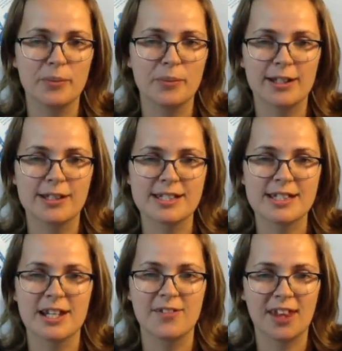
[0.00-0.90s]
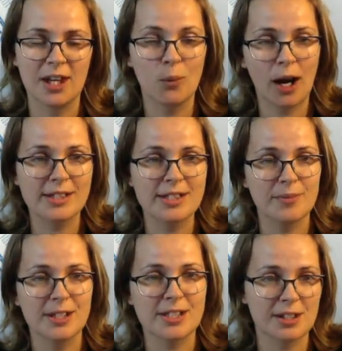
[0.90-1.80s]
because if they want
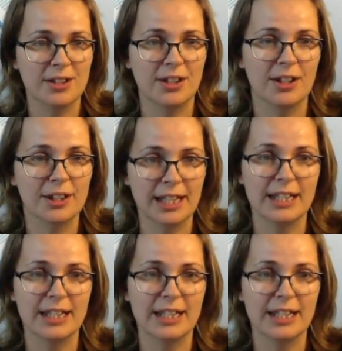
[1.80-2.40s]
something to look good,